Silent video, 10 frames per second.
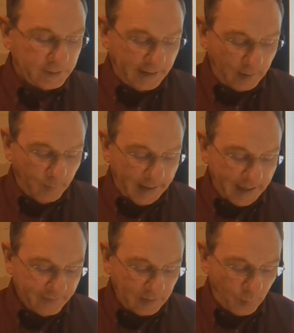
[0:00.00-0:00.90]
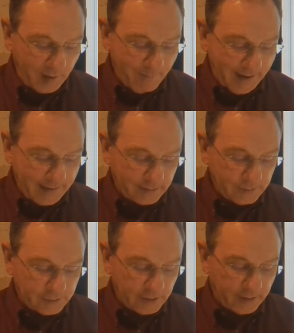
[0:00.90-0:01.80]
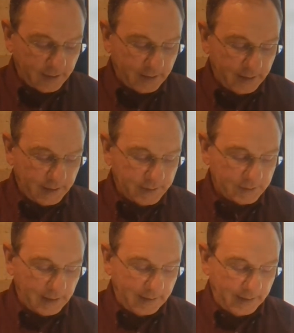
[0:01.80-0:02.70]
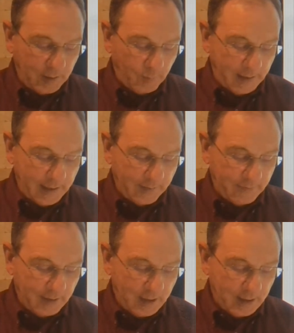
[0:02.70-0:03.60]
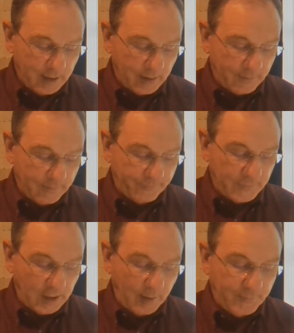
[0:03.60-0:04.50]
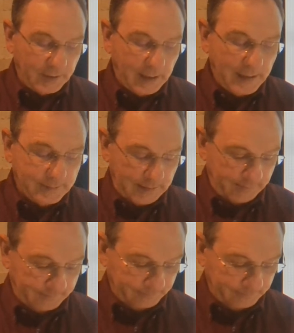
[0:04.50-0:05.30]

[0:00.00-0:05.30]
leak path that we might consider is a leak path up the casing